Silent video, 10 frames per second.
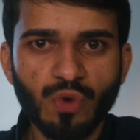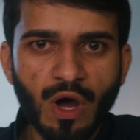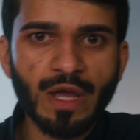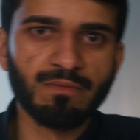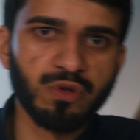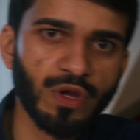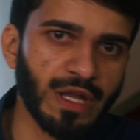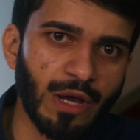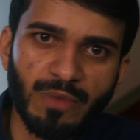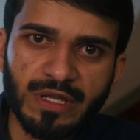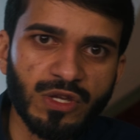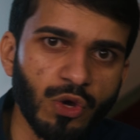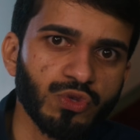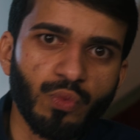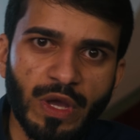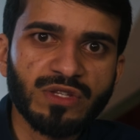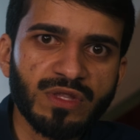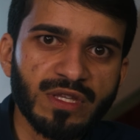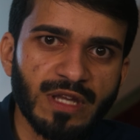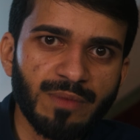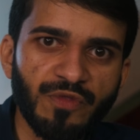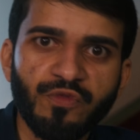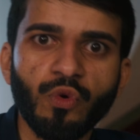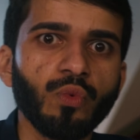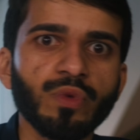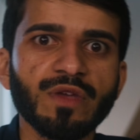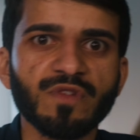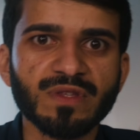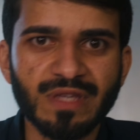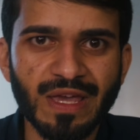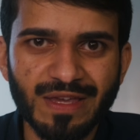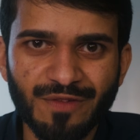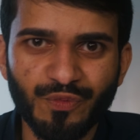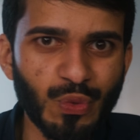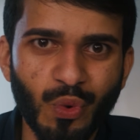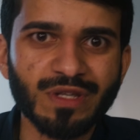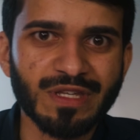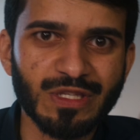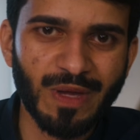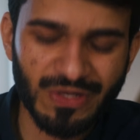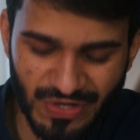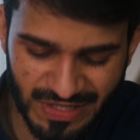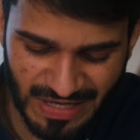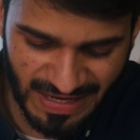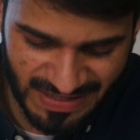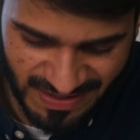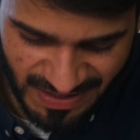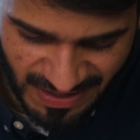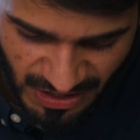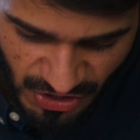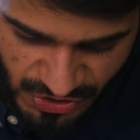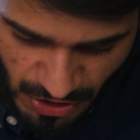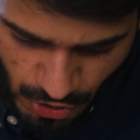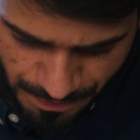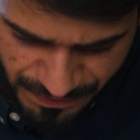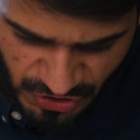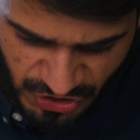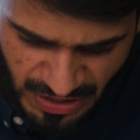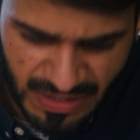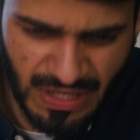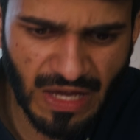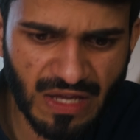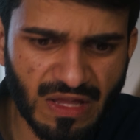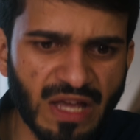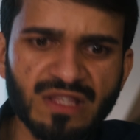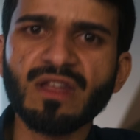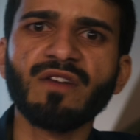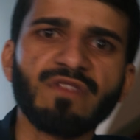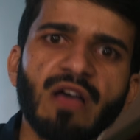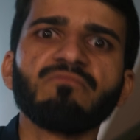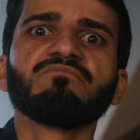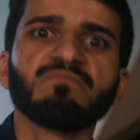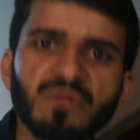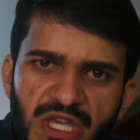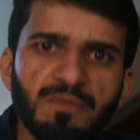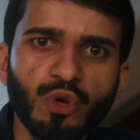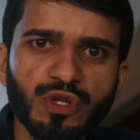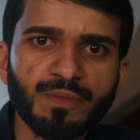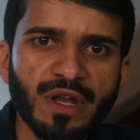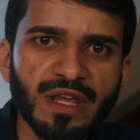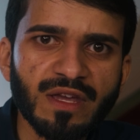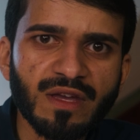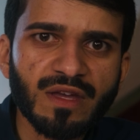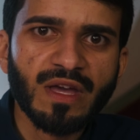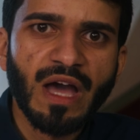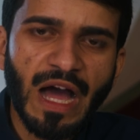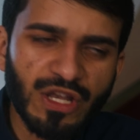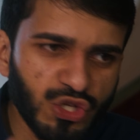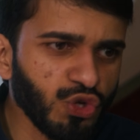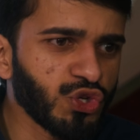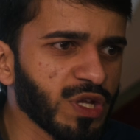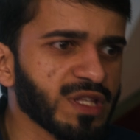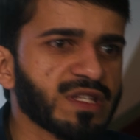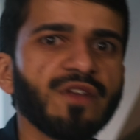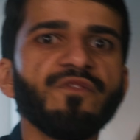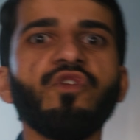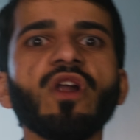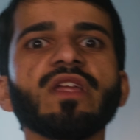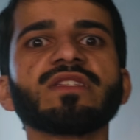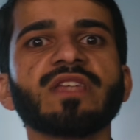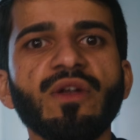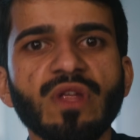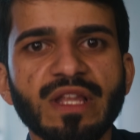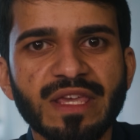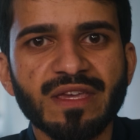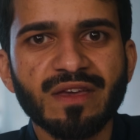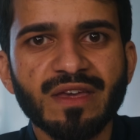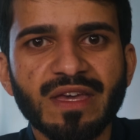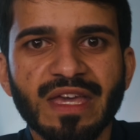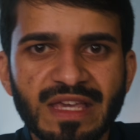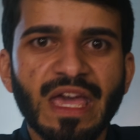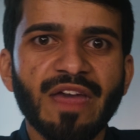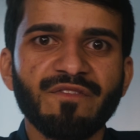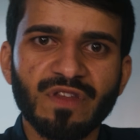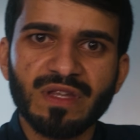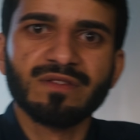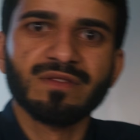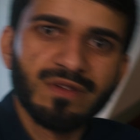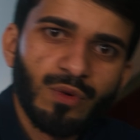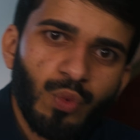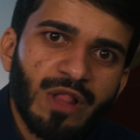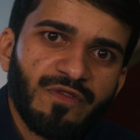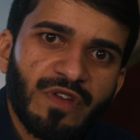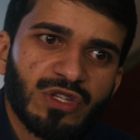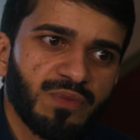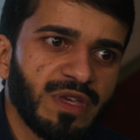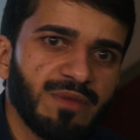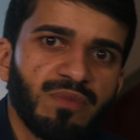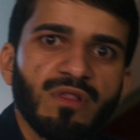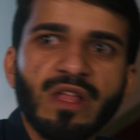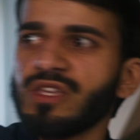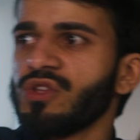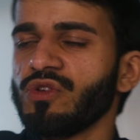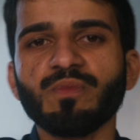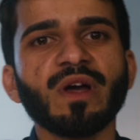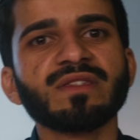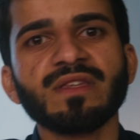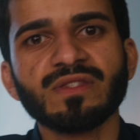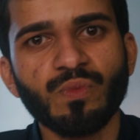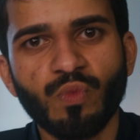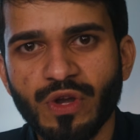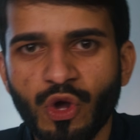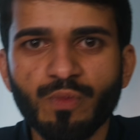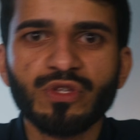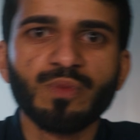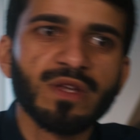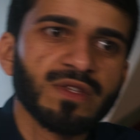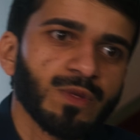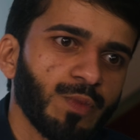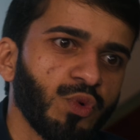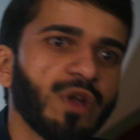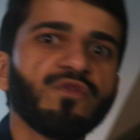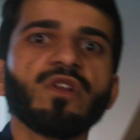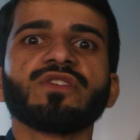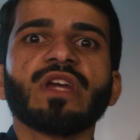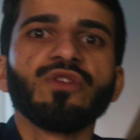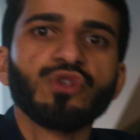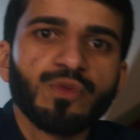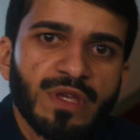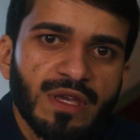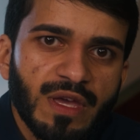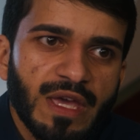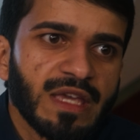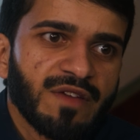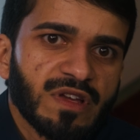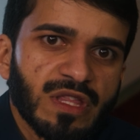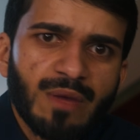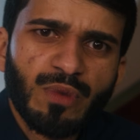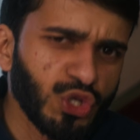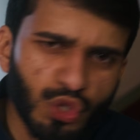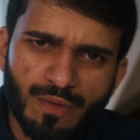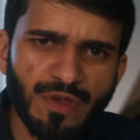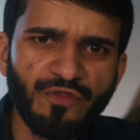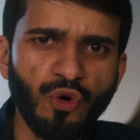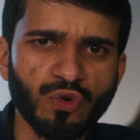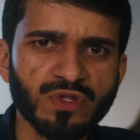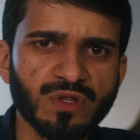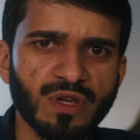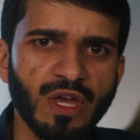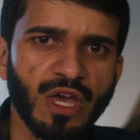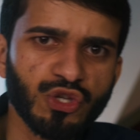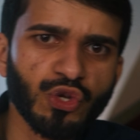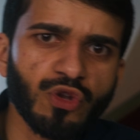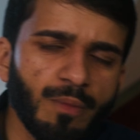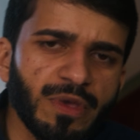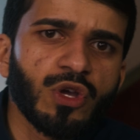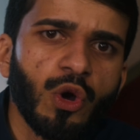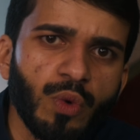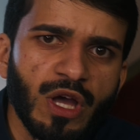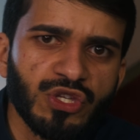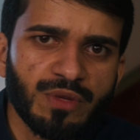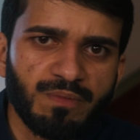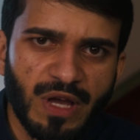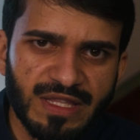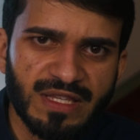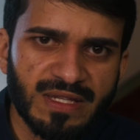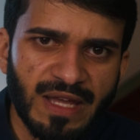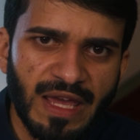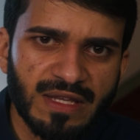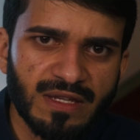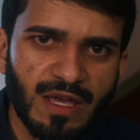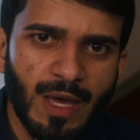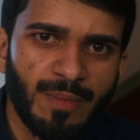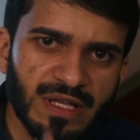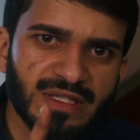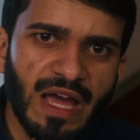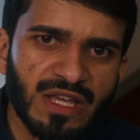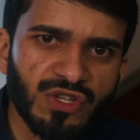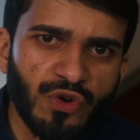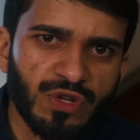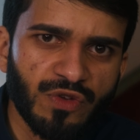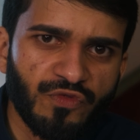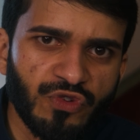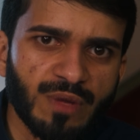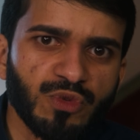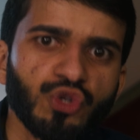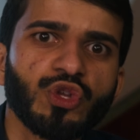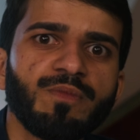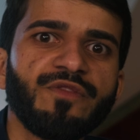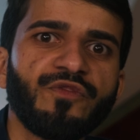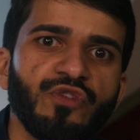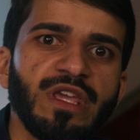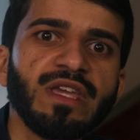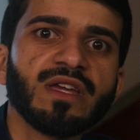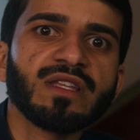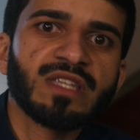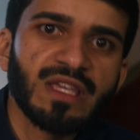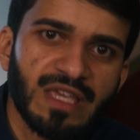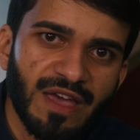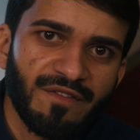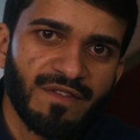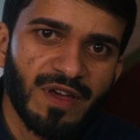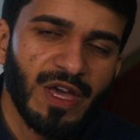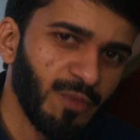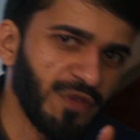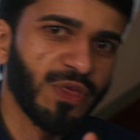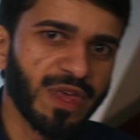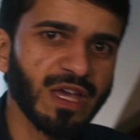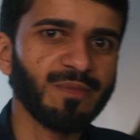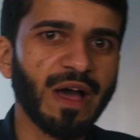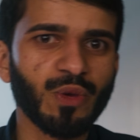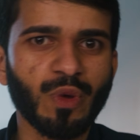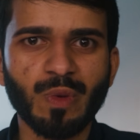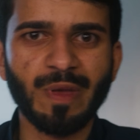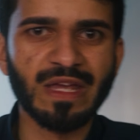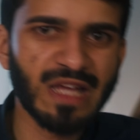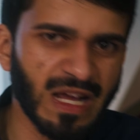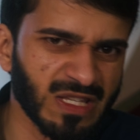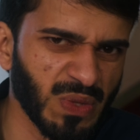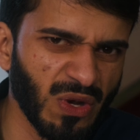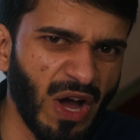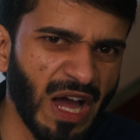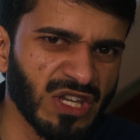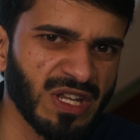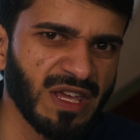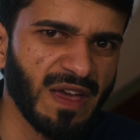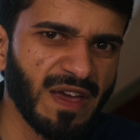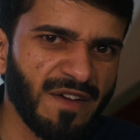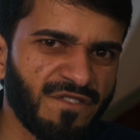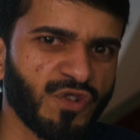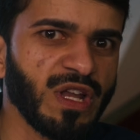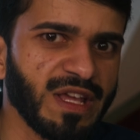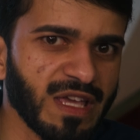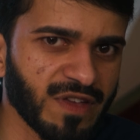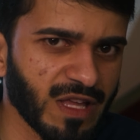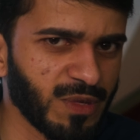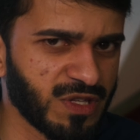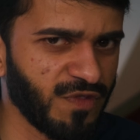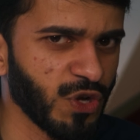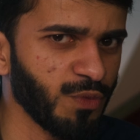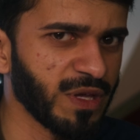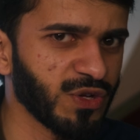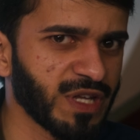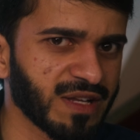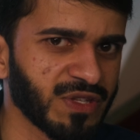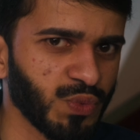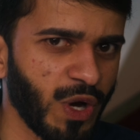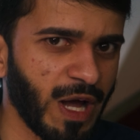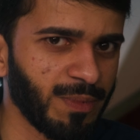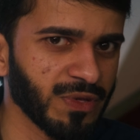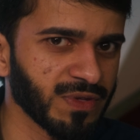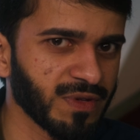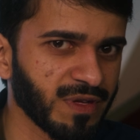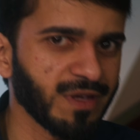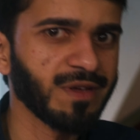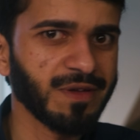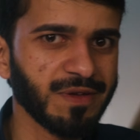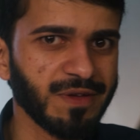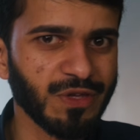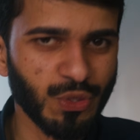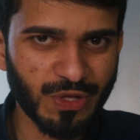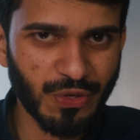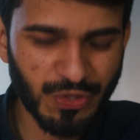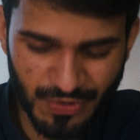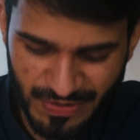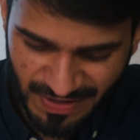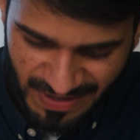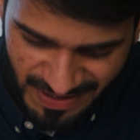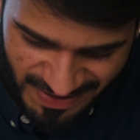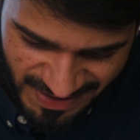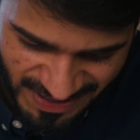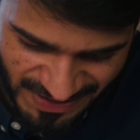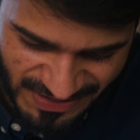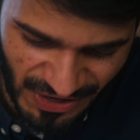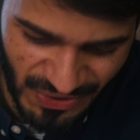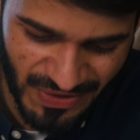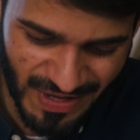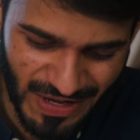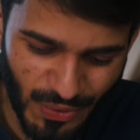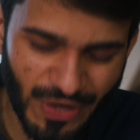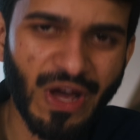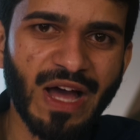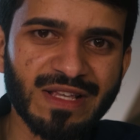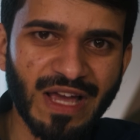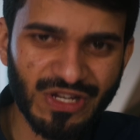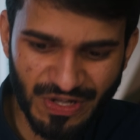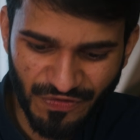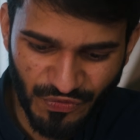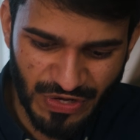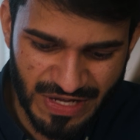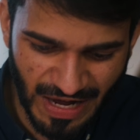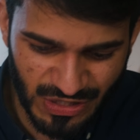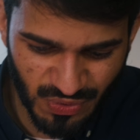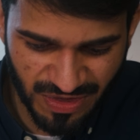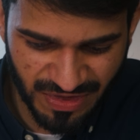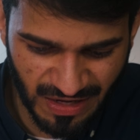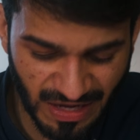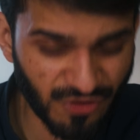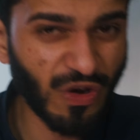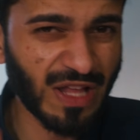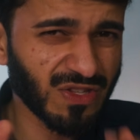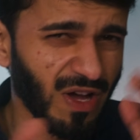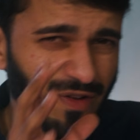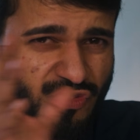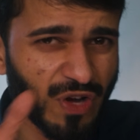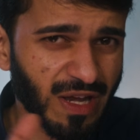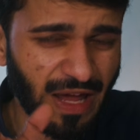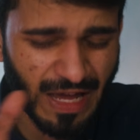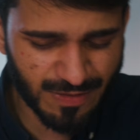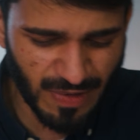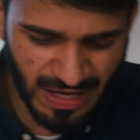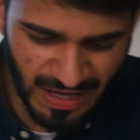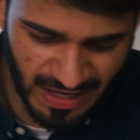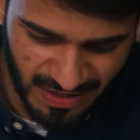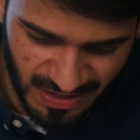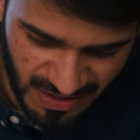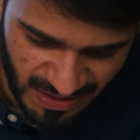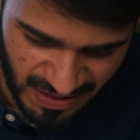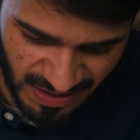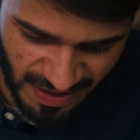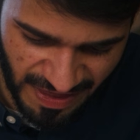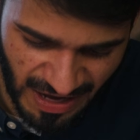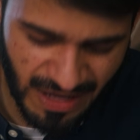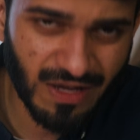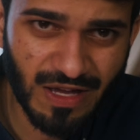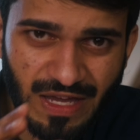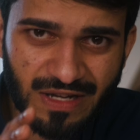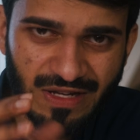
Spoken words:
who are employed, our money goes away to the state before we even say if we want it spent on tax. So she's saying that instead of that, keep all your money and you should instead voluntarily give welfare to people. Like, you know, you might see someone homeless, you might see someone poor, and voluntarily you should be giving to them. But you shouldn't be forced. It should not be coercion by the state, because that is eroding your freedom. You should be free to give. But if you think about it, when we're paying taxes, we're not actually freely giving that, because if you don't pay your taxes, what happens? You will go to prison. So we're not as actually free as we think. And Rand's kind of trying to explicate that in